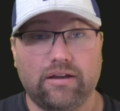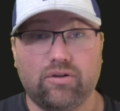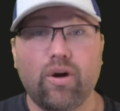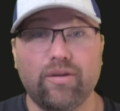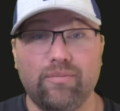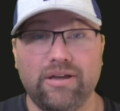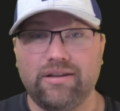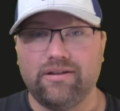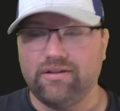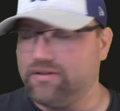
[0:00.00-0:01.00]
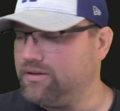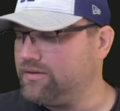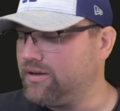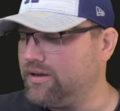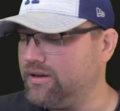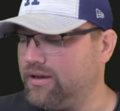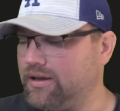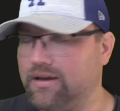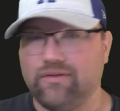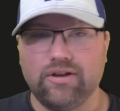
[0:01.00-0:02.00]
quite a bit since I
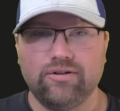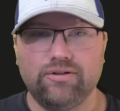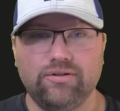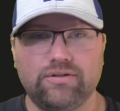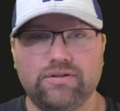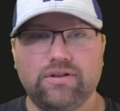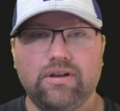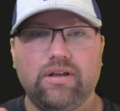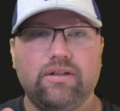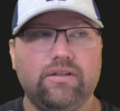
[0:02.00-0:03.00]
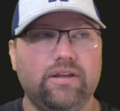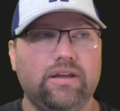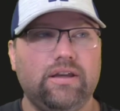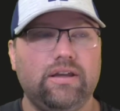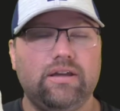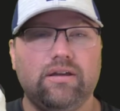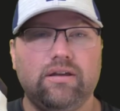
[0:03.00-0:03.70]
have introduced the